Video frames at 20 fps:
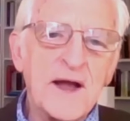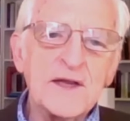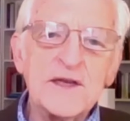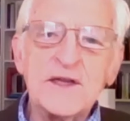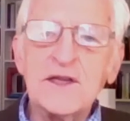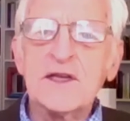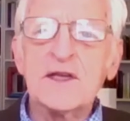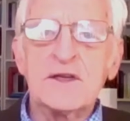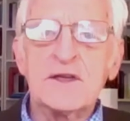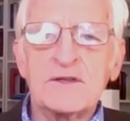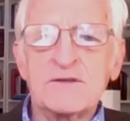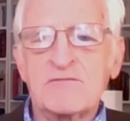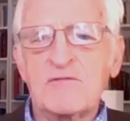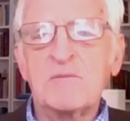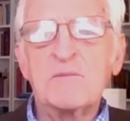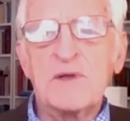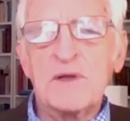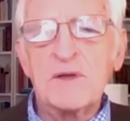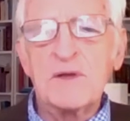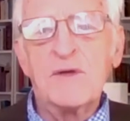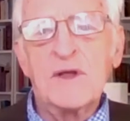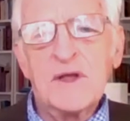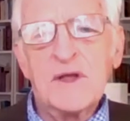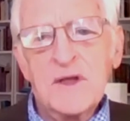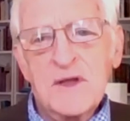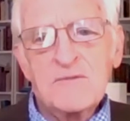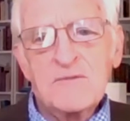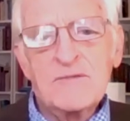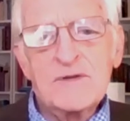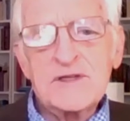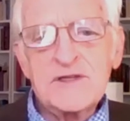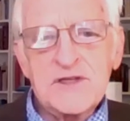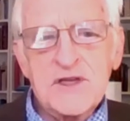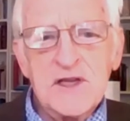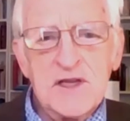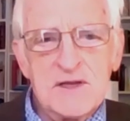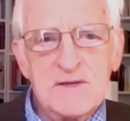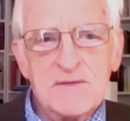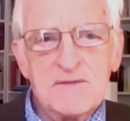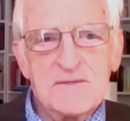ideas will be
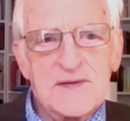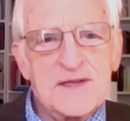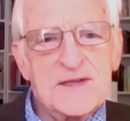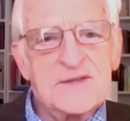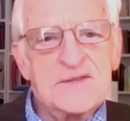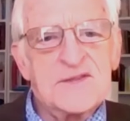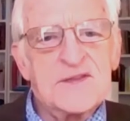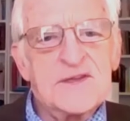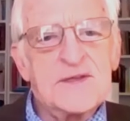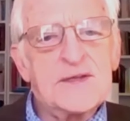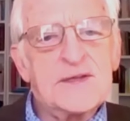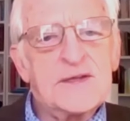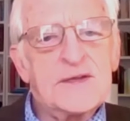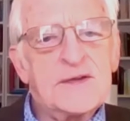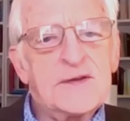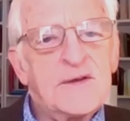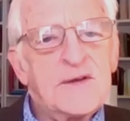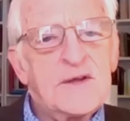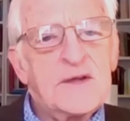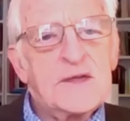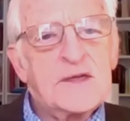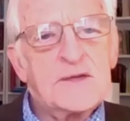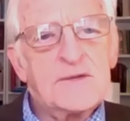received in the